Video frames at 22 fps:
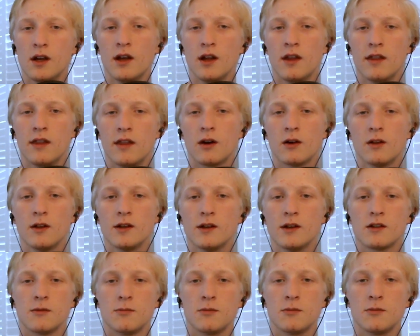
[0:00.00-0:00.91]
The earliest
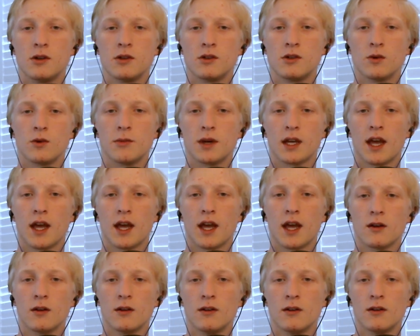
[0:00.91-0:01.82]
computers were
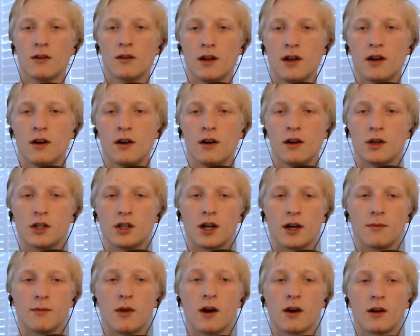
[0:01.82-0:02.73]
mechanical, which I'm
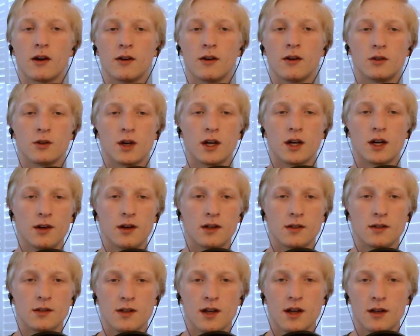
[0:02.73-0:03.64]
not going to try to
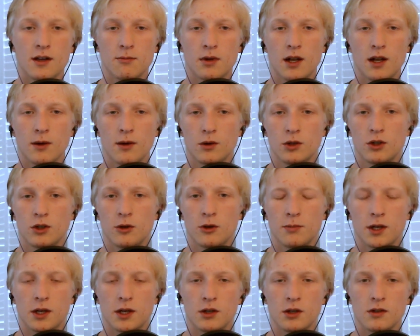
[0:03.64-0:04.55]
understand, but I will show
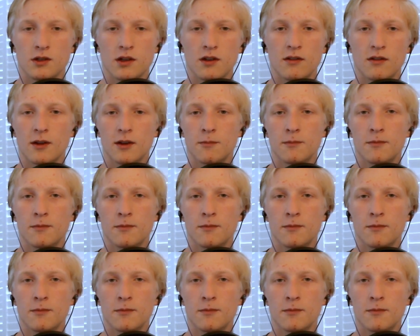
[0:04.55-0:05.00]
pictures of them.